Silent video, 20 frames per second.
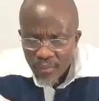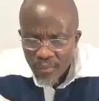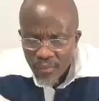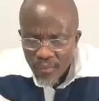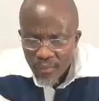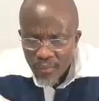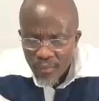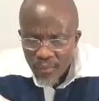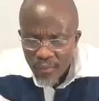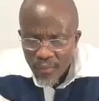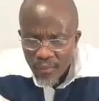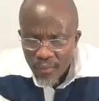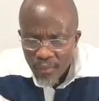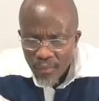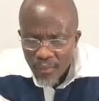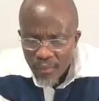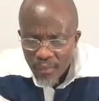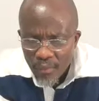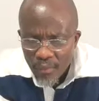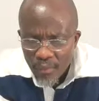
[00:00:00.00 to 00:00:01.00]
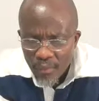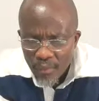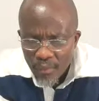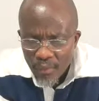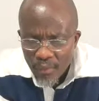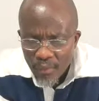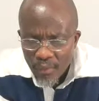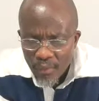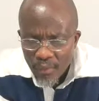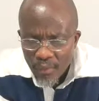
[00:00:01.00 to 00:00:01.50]

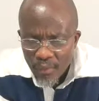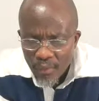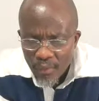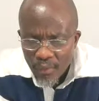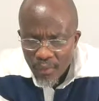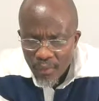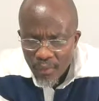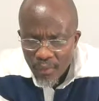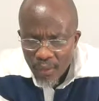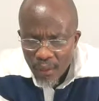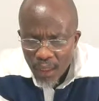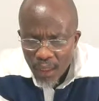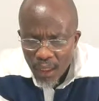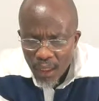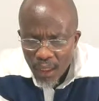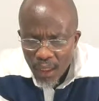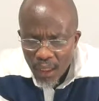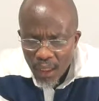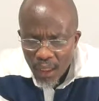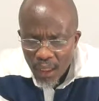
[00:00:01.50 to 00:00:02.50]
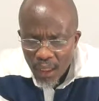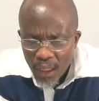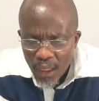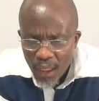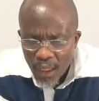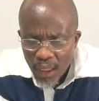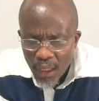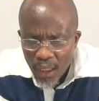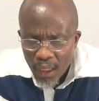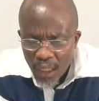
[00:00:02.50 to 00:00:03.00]

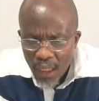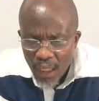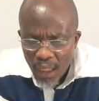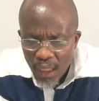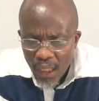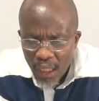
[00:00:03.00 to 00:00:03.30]
(no one is talking)